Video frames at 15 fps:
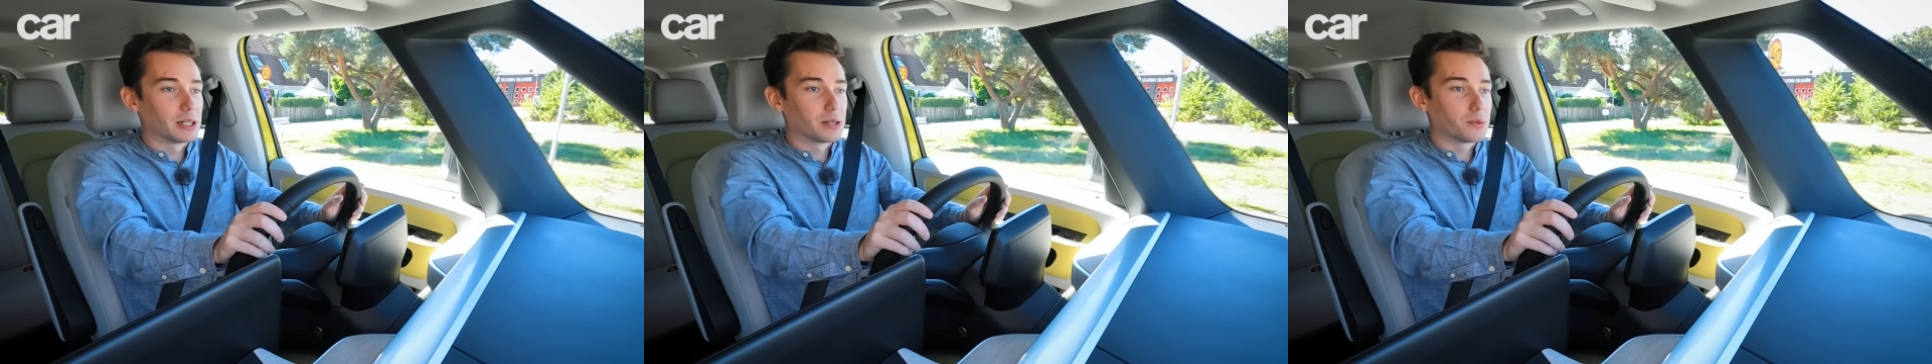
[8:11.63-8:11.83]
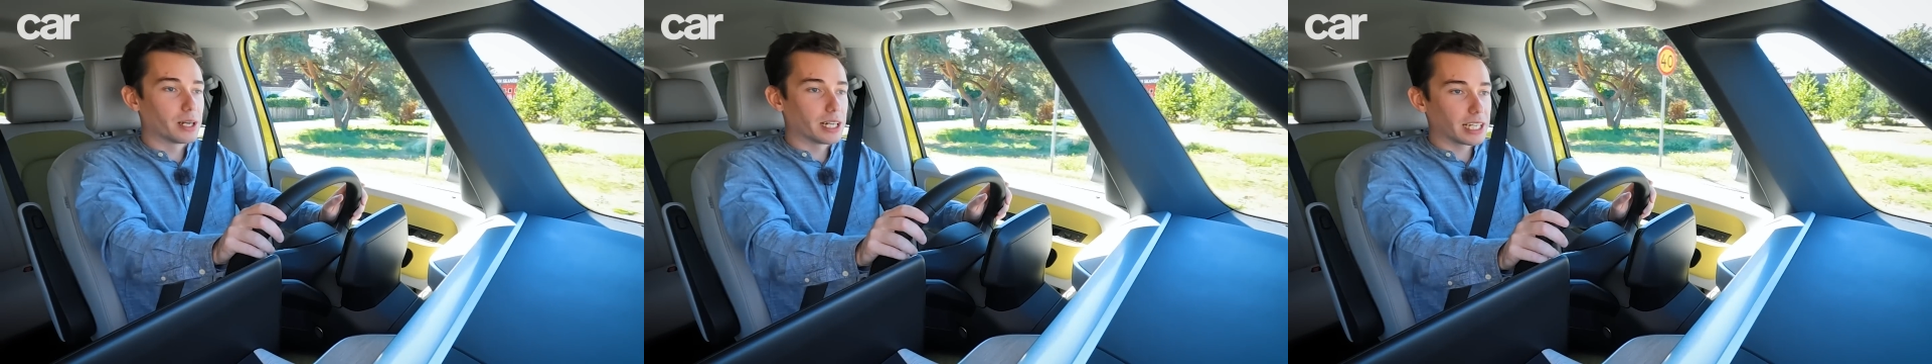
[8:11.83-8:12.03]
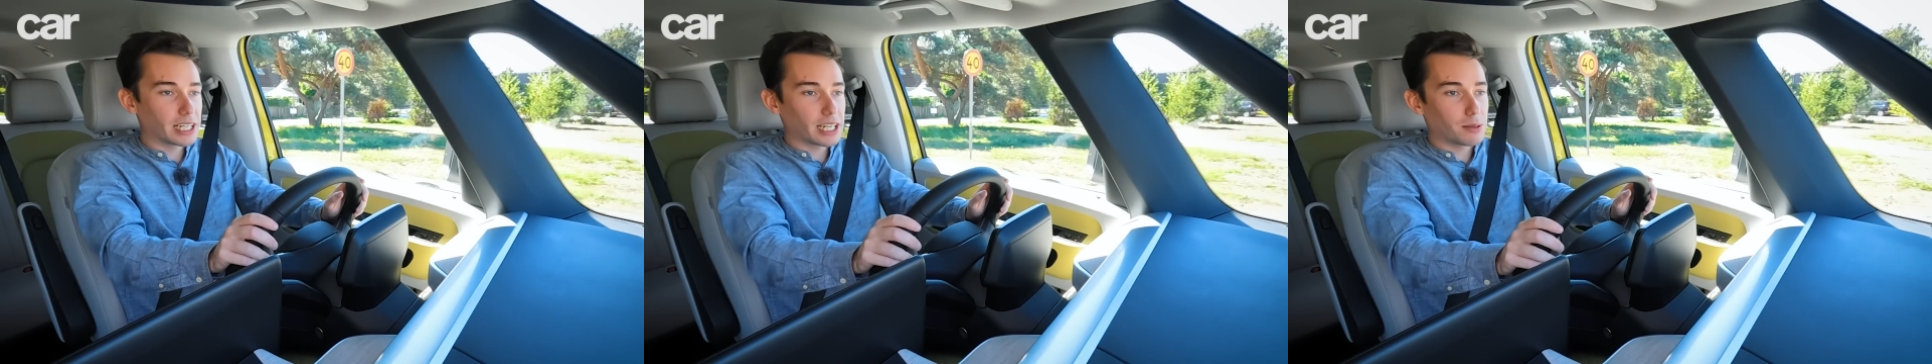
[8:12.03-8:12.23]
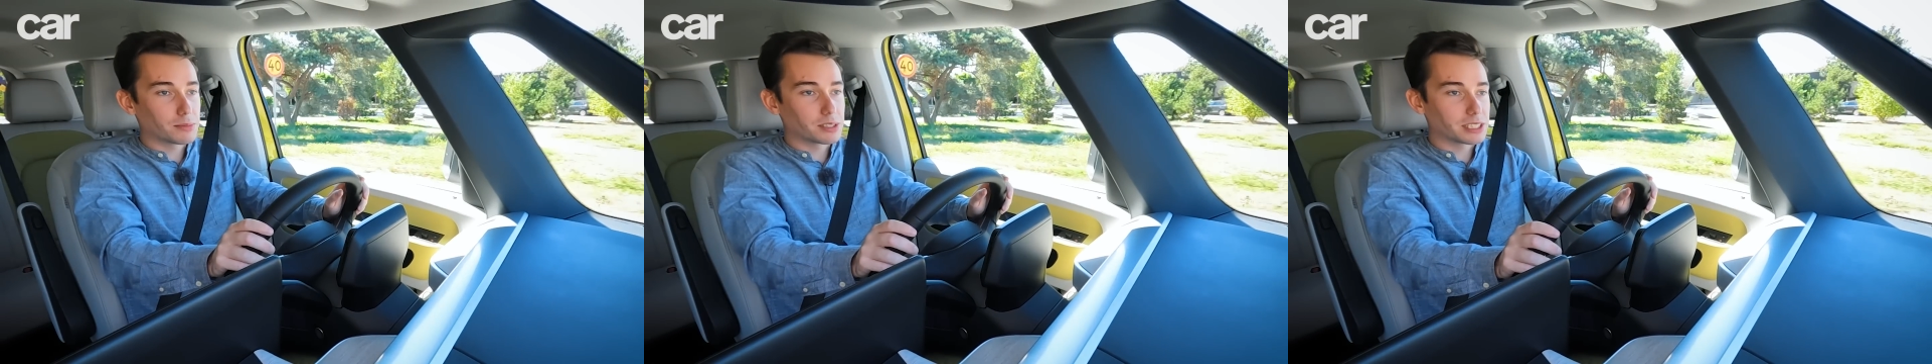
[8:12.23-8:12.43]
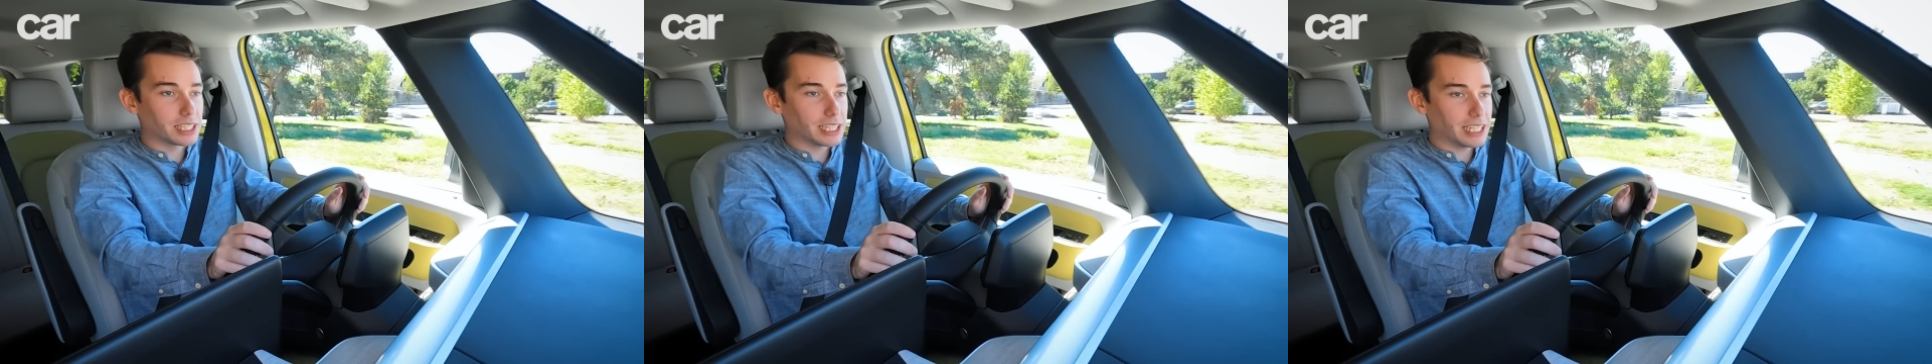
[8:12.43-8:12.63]
when it
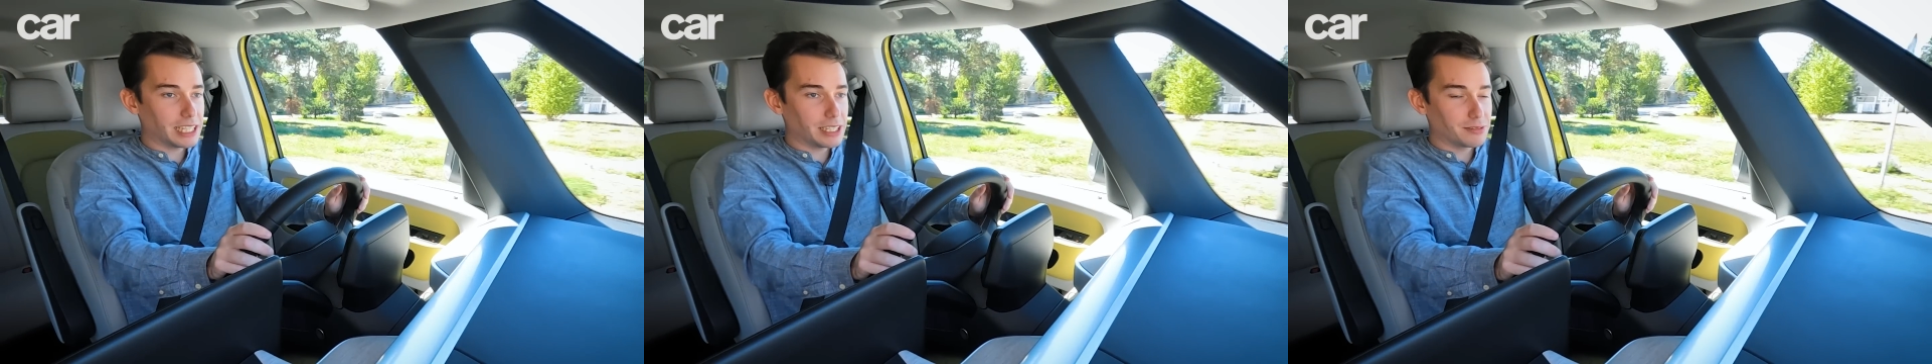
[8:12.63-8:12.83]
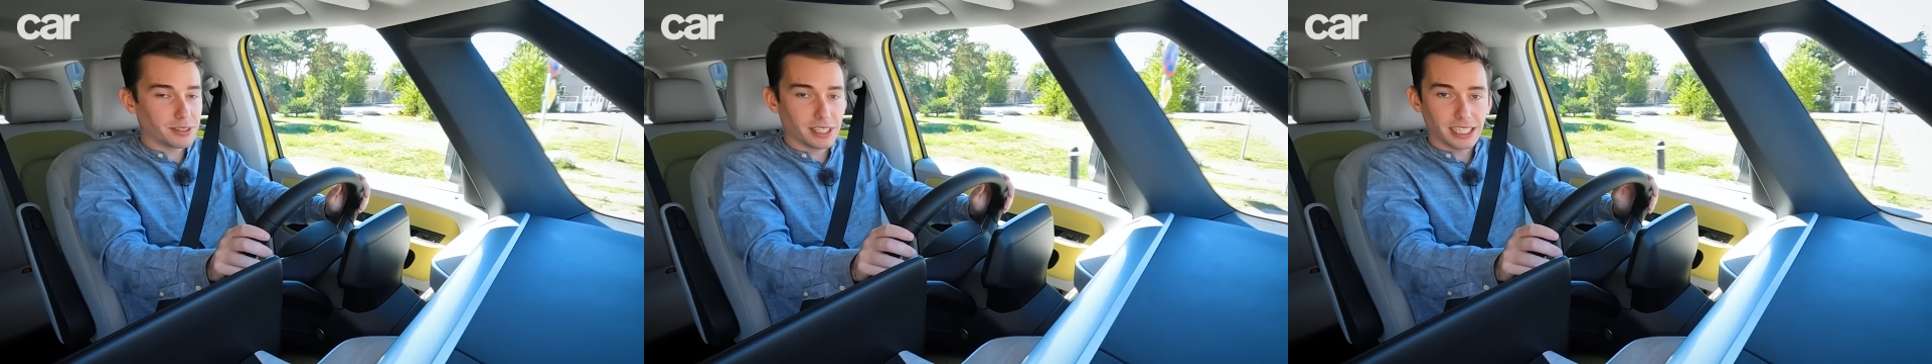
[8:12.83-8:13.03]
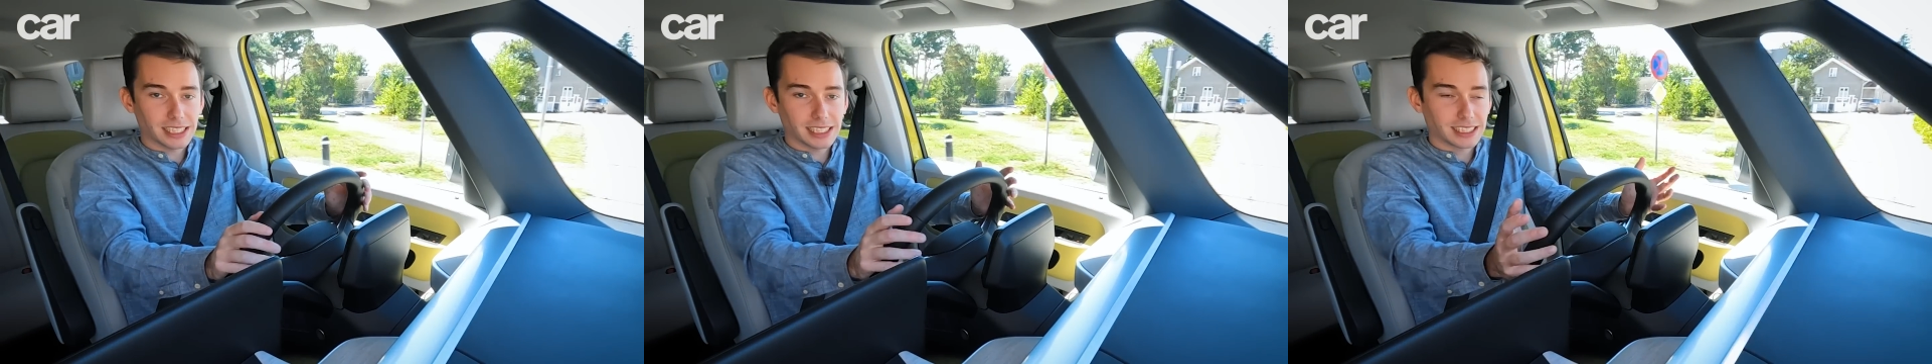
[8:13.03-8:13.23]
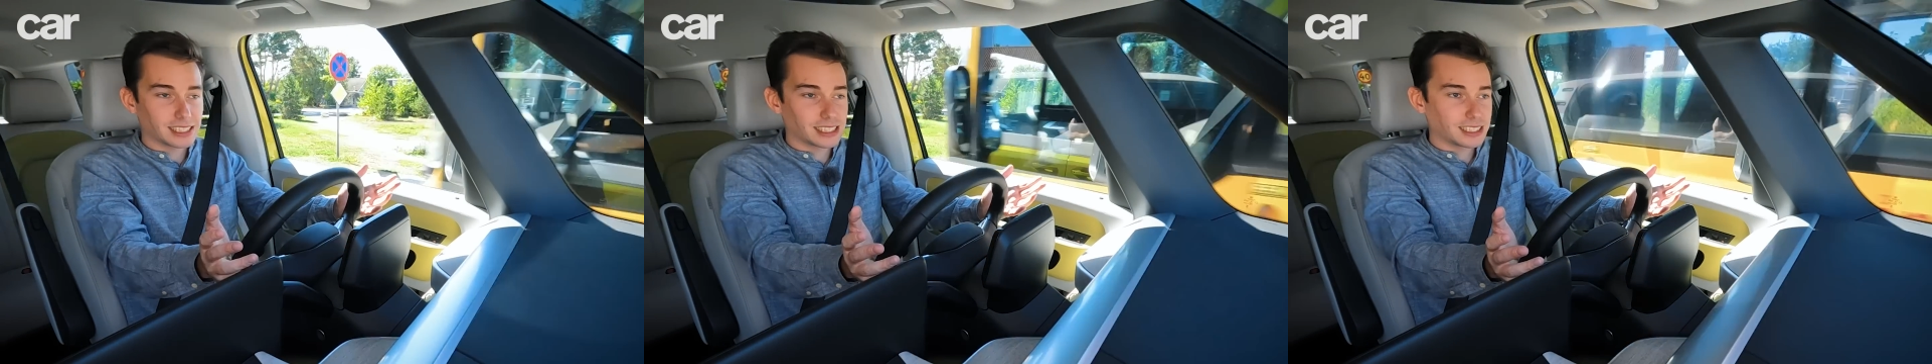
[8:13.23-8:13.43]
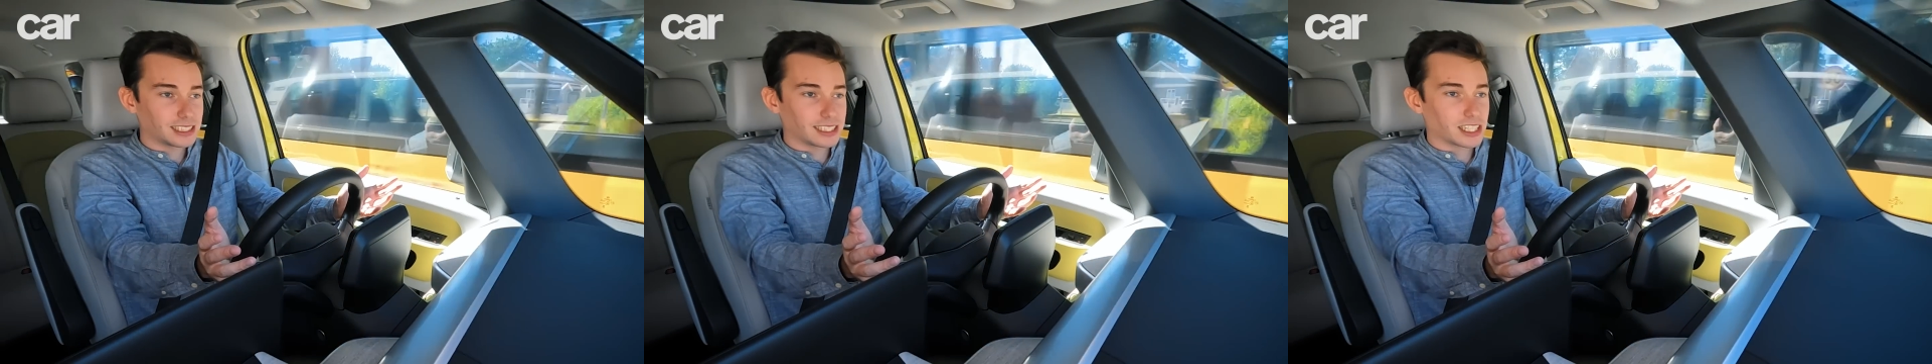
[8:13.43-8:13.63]
comes to EVs
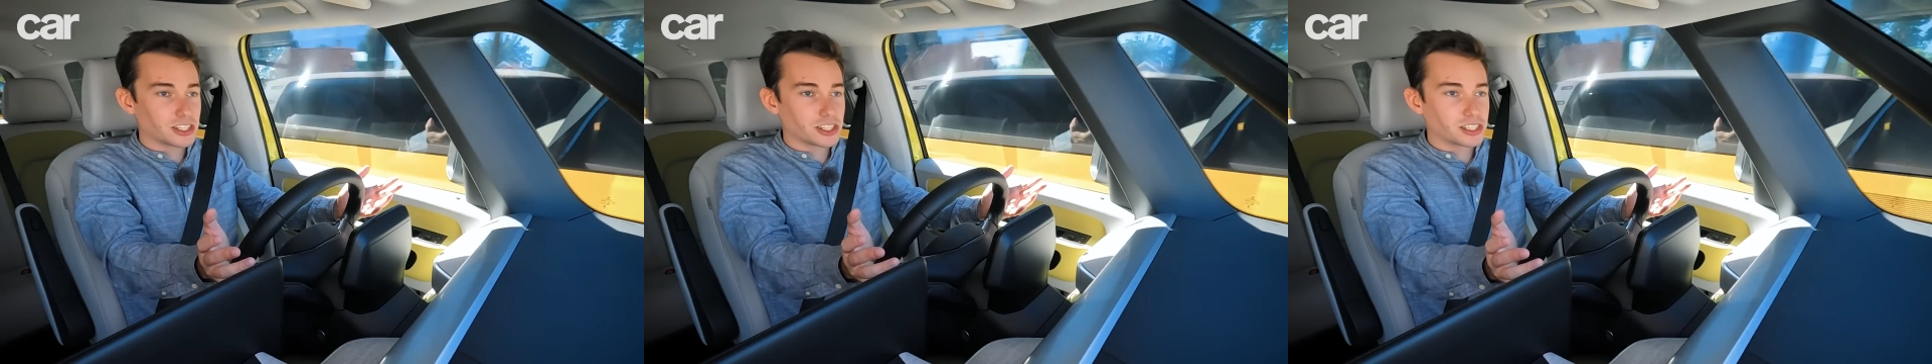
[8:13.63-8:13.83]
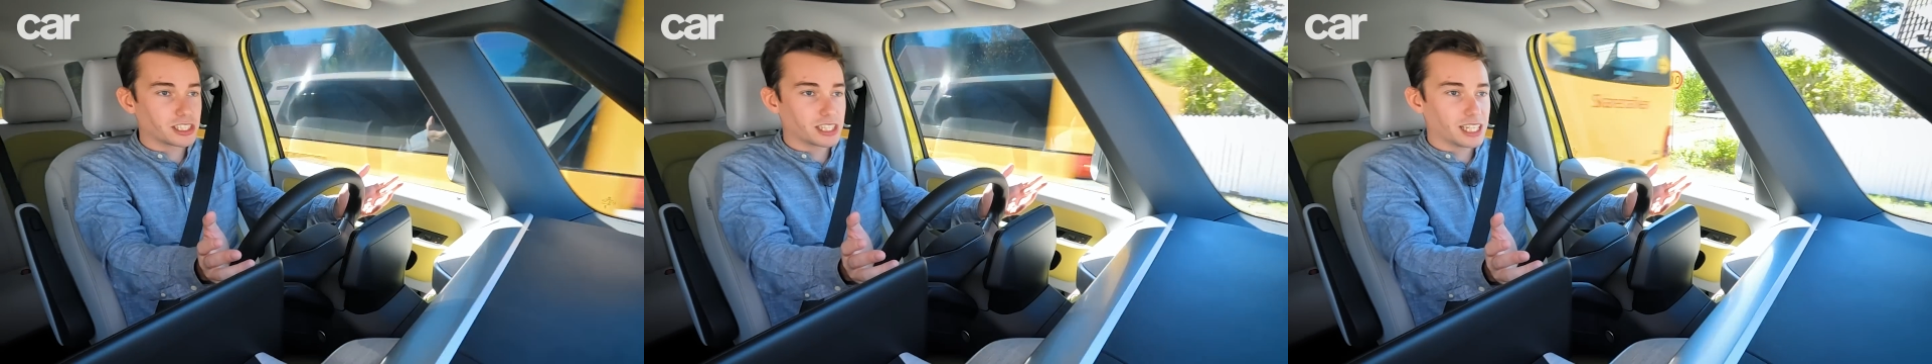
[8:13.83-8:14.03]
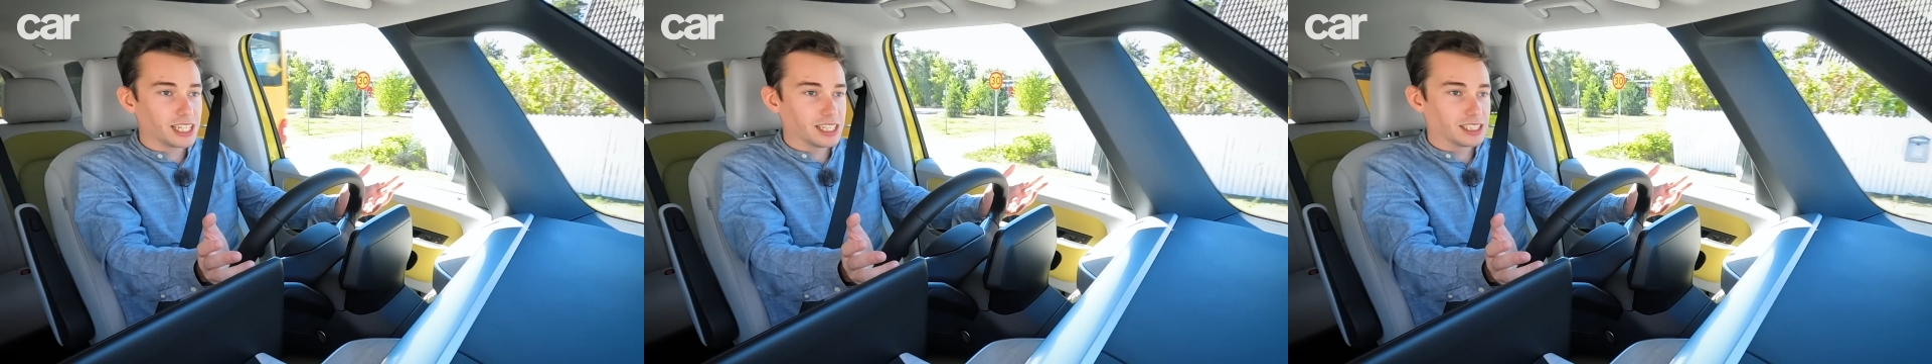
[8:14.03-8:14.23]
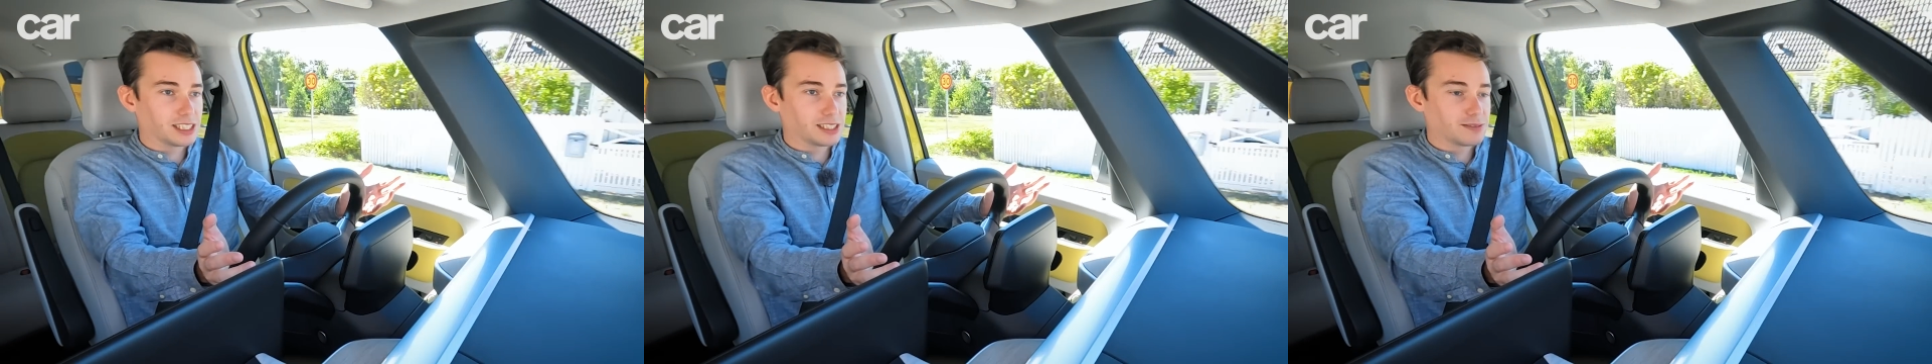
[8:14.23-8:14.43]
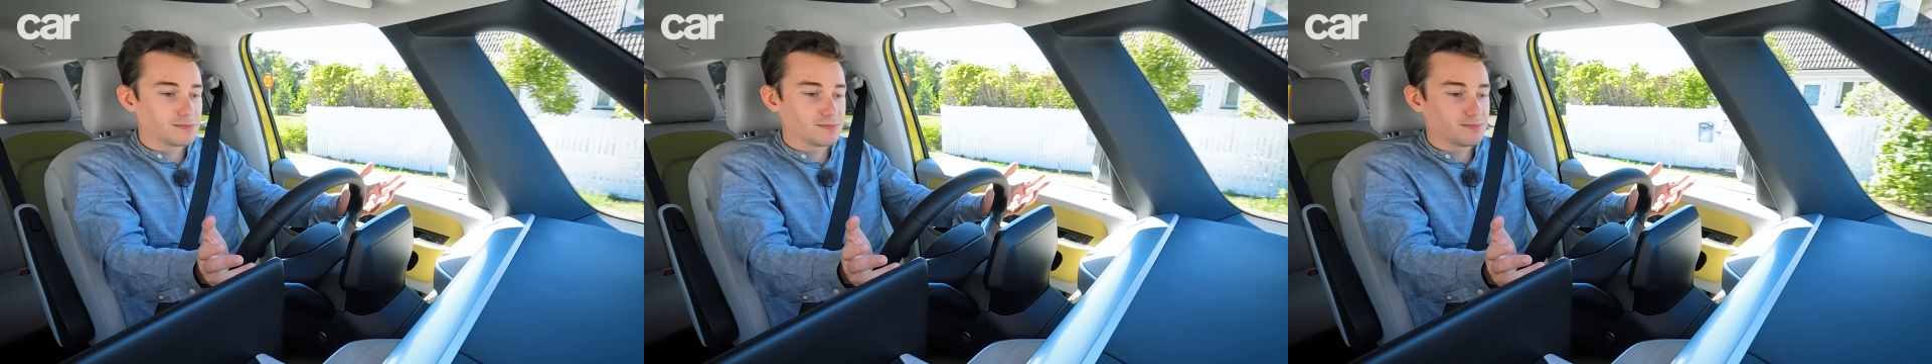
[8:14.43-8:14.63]
such as
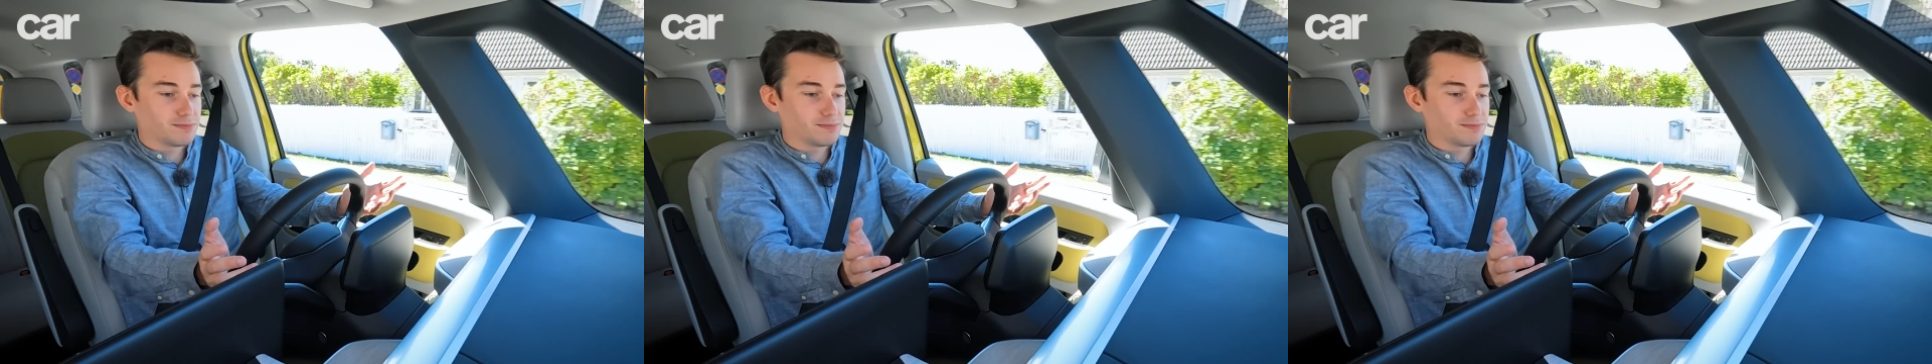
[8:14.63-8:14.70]
this.